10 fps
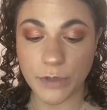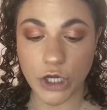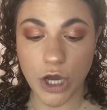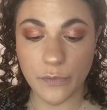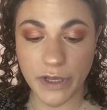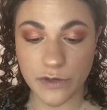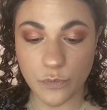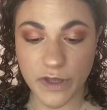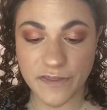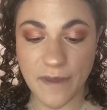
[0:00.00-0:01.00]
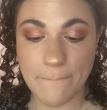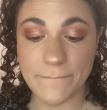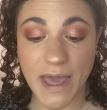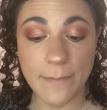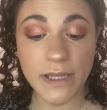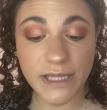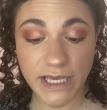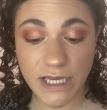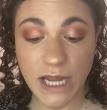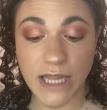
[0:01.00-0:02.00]
going to go in with
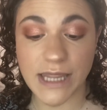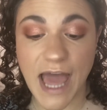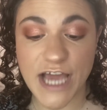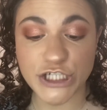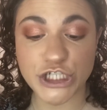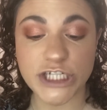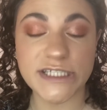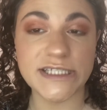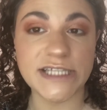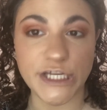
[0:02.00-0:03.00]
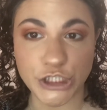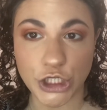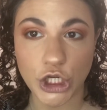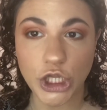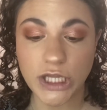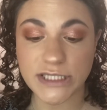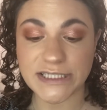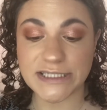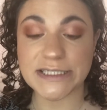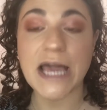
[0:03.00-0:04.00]
Maybelline Lash Sensational
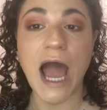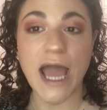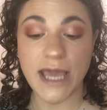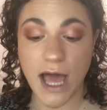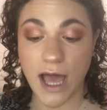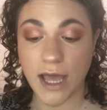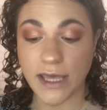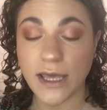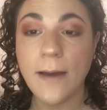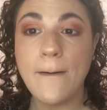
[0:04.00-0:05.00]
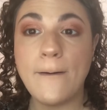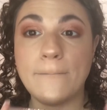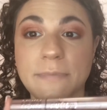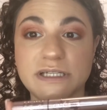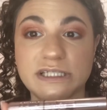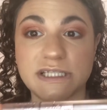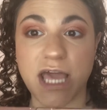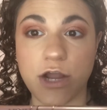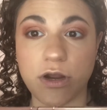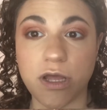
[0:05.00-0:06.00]
Sky High
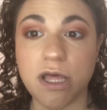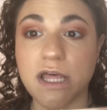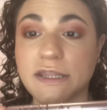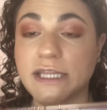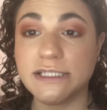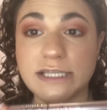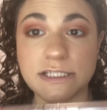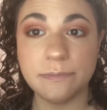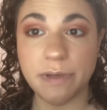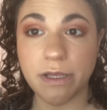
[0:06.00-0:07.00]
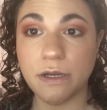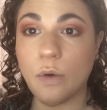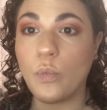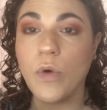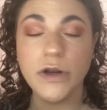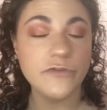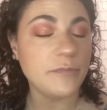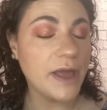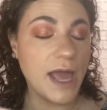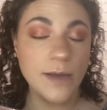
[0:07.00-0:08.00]
Mascara. This has been one of
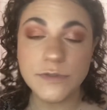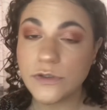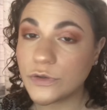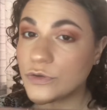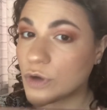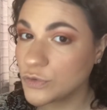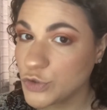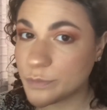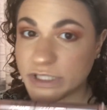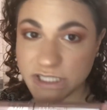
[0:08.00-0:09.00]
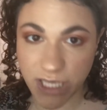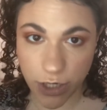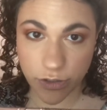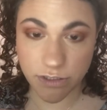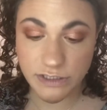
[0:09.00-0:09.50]
my absolute go-to mascaras